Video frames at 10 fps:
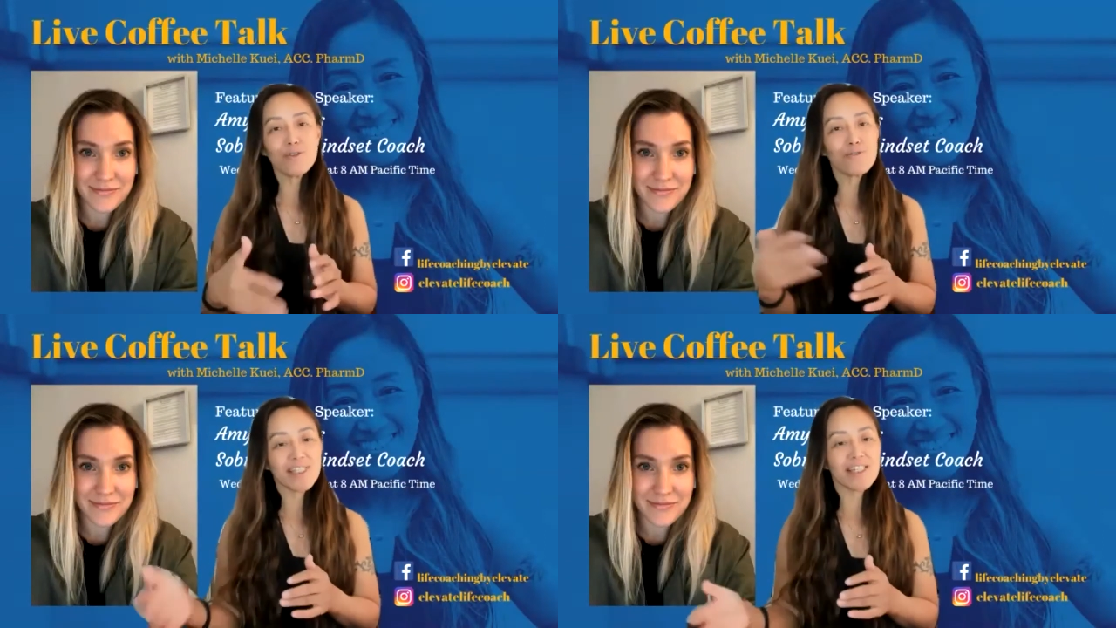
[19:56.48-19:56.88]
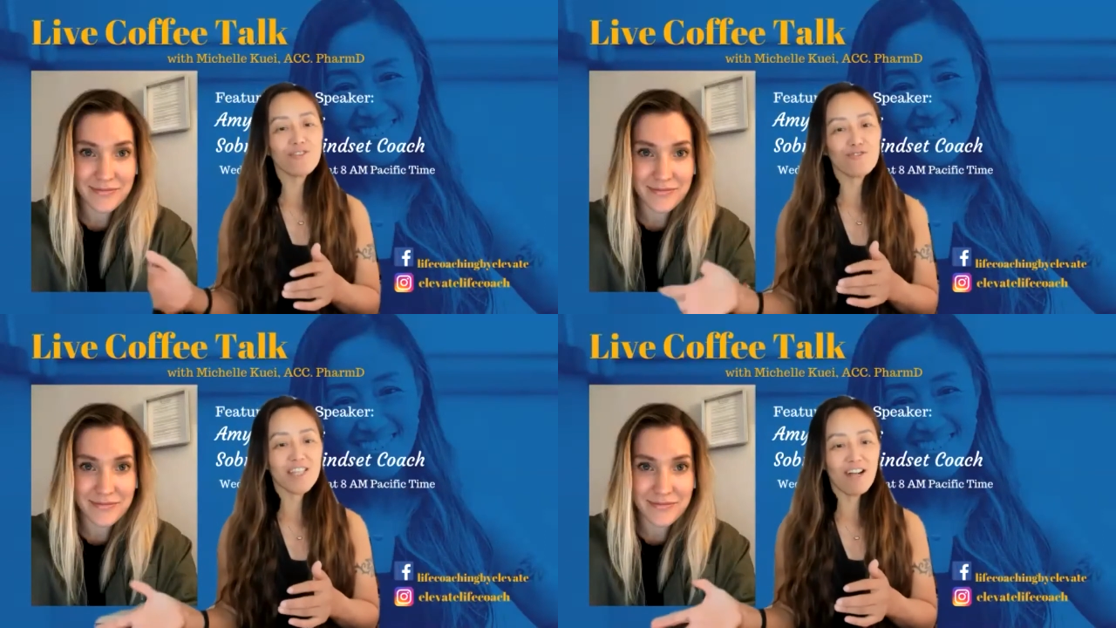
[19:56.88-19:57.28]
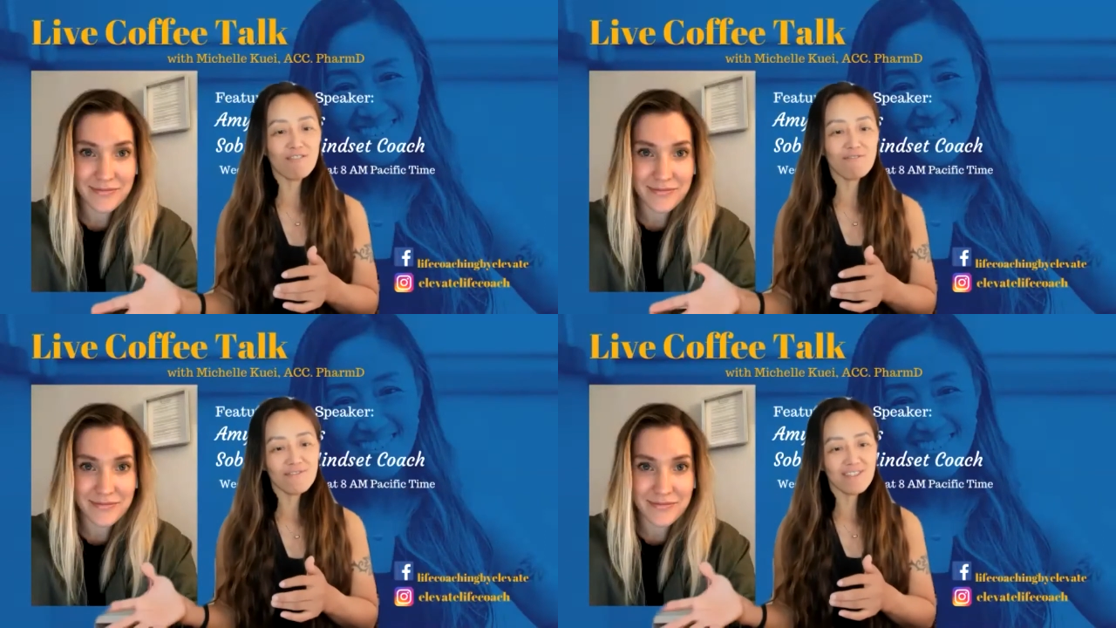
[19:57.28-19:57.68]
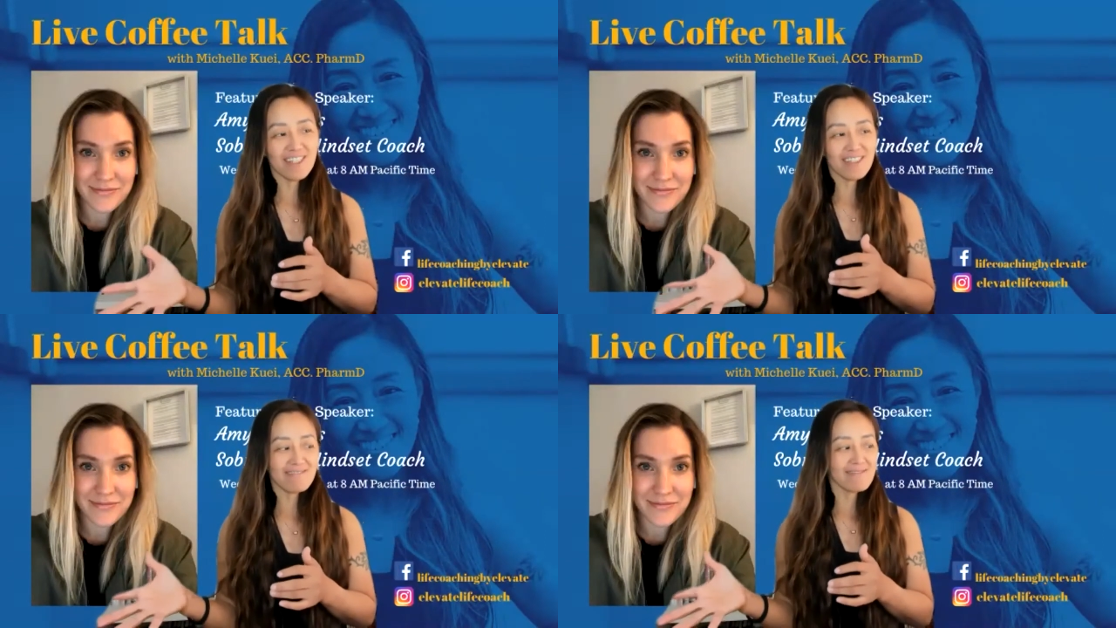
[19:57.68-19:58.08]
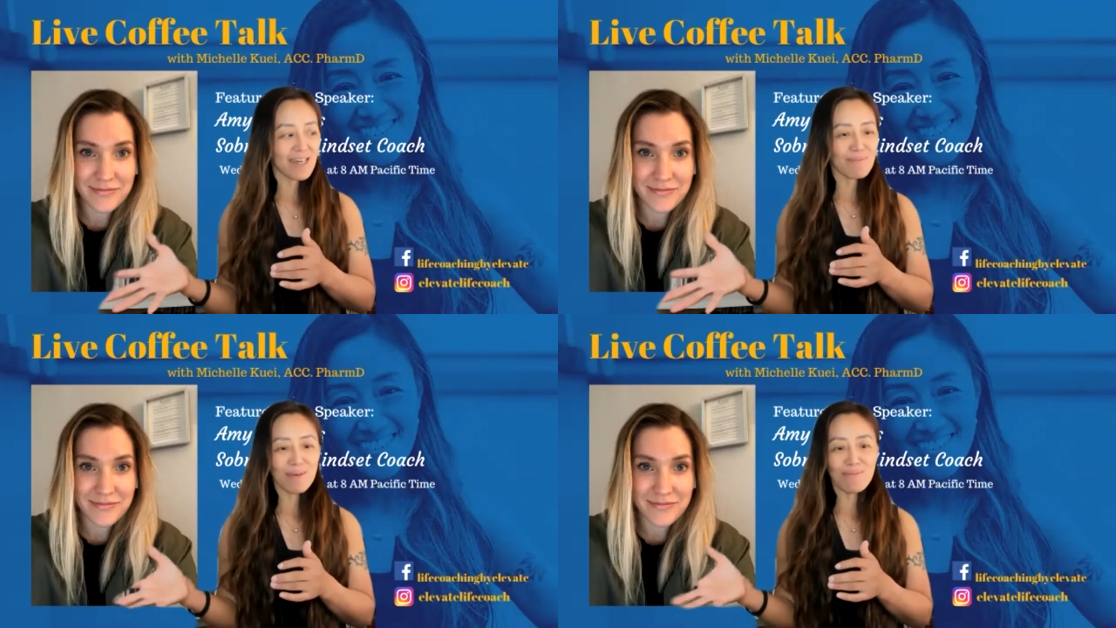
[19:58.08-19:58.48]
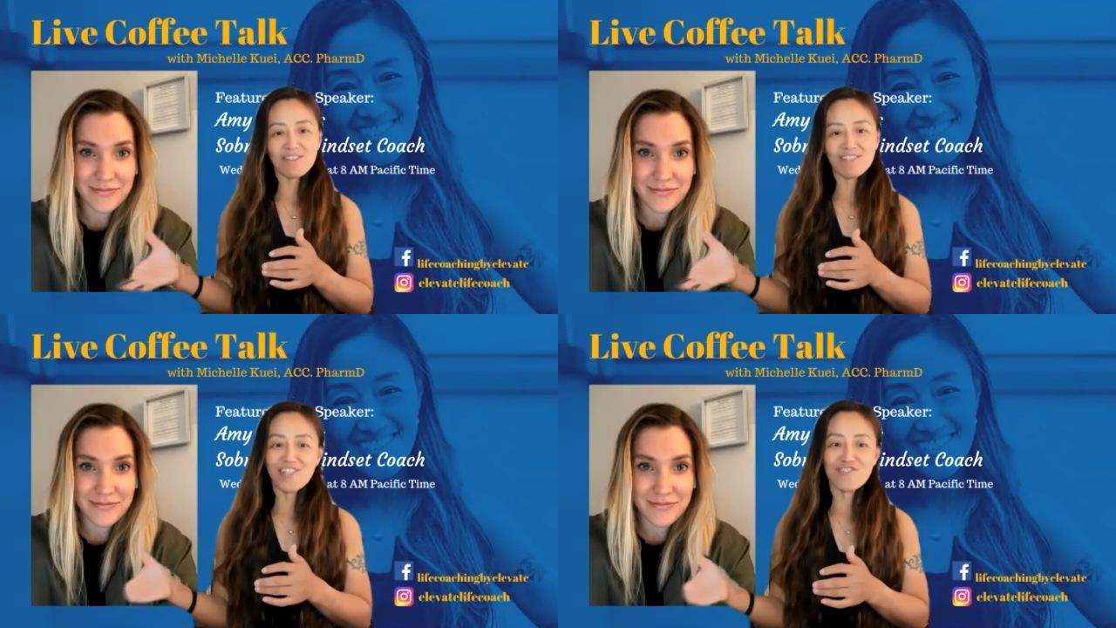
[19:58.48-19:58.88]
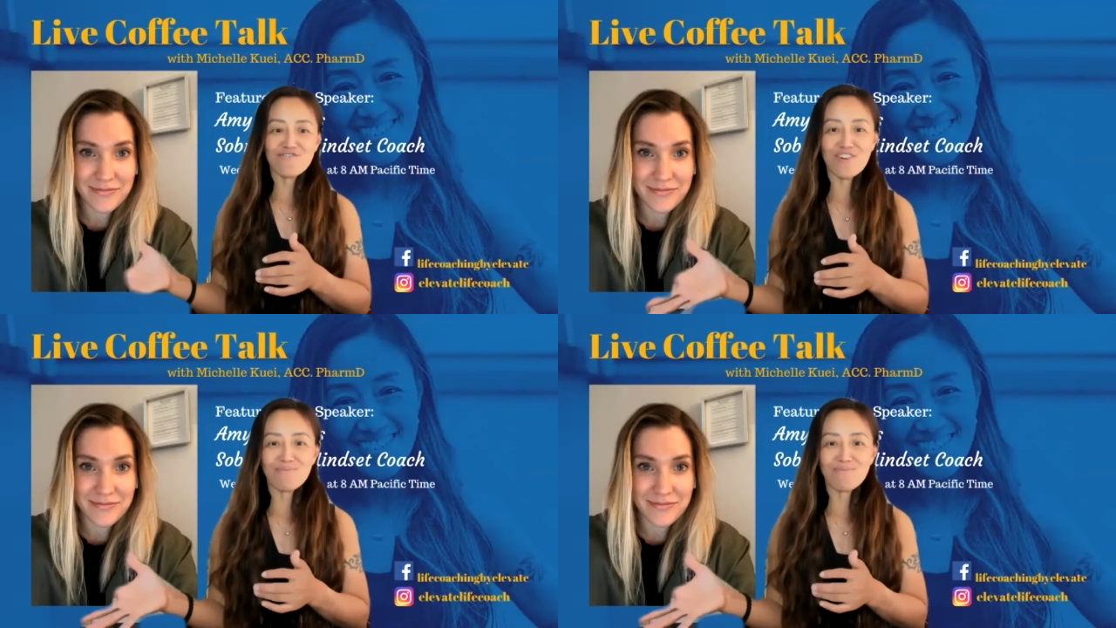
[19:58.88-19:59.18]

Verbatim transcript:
Speaker 1: you see yourself in like maybe a year from